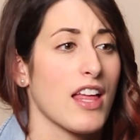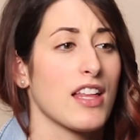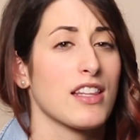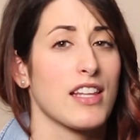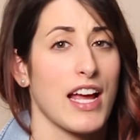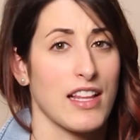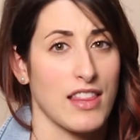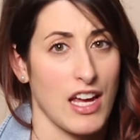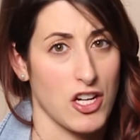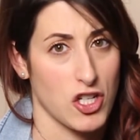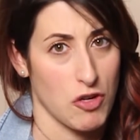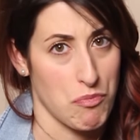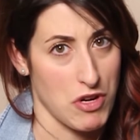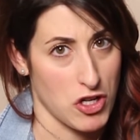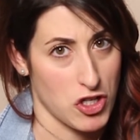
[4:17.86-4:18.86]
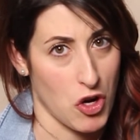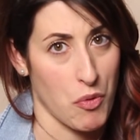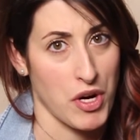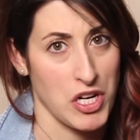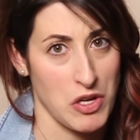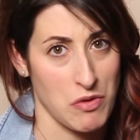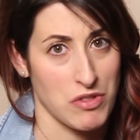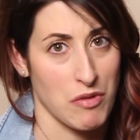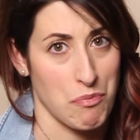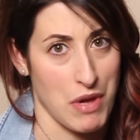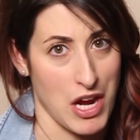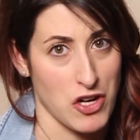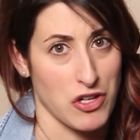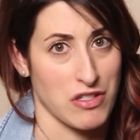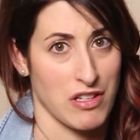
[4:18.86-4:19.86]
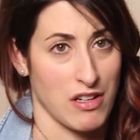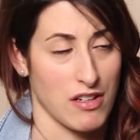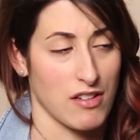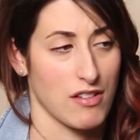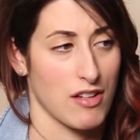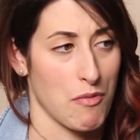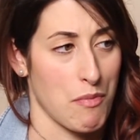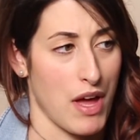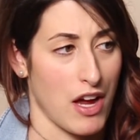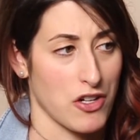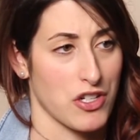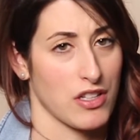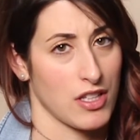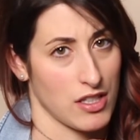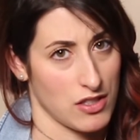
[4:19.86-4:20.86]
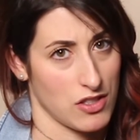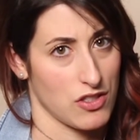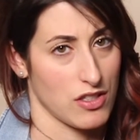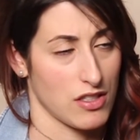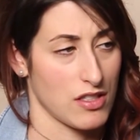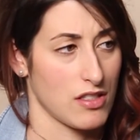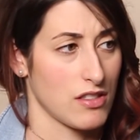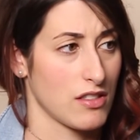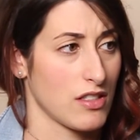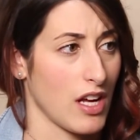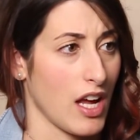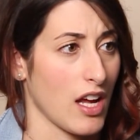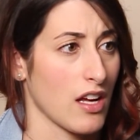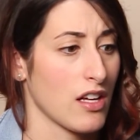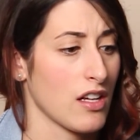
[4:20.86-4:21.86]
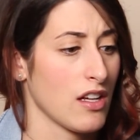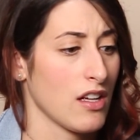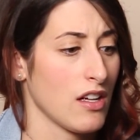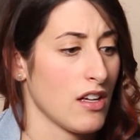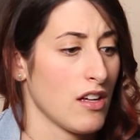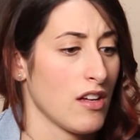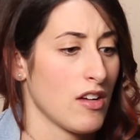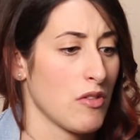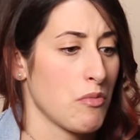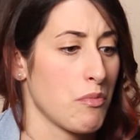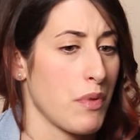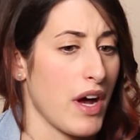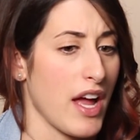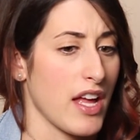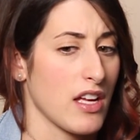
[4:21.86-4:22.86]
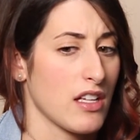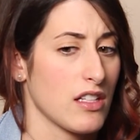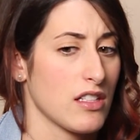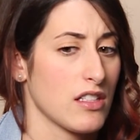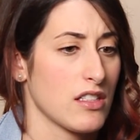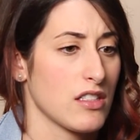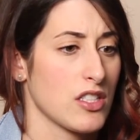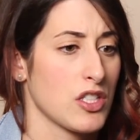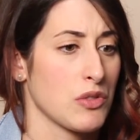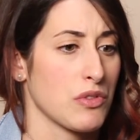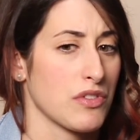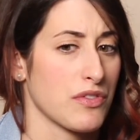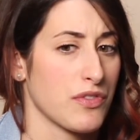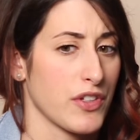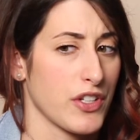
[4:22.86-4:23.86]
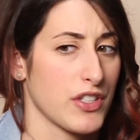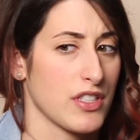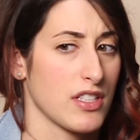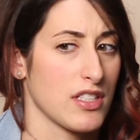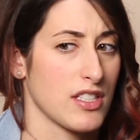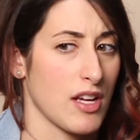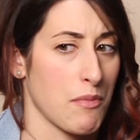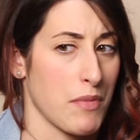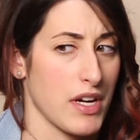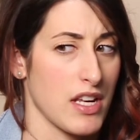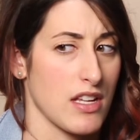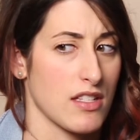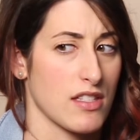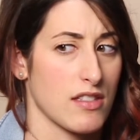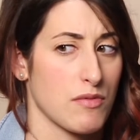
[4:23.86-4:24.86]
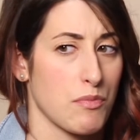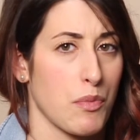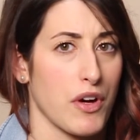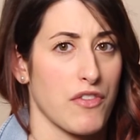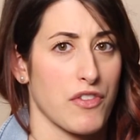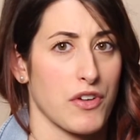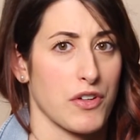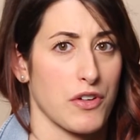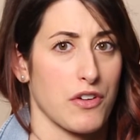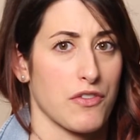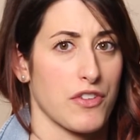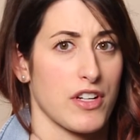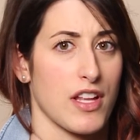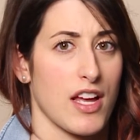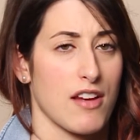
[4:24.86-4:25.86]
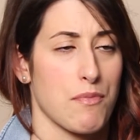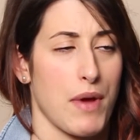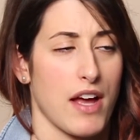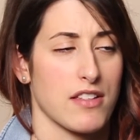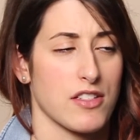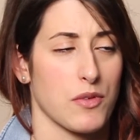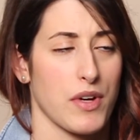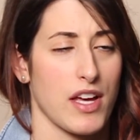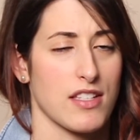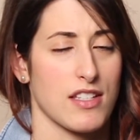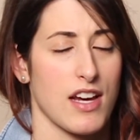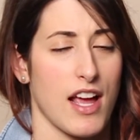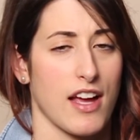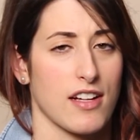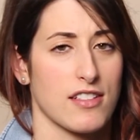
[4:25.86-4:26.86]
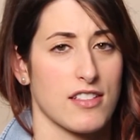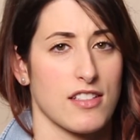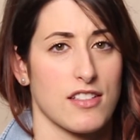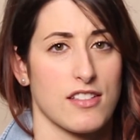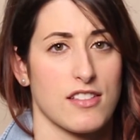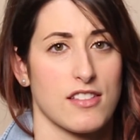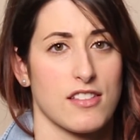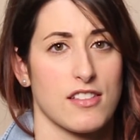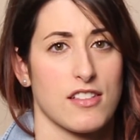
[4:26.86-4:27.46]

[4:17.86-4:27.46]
Like they should be showing you some patience and compassion, let's just say. But to refer to somebody's boyfriend or girlfriend that passed away as an ex is,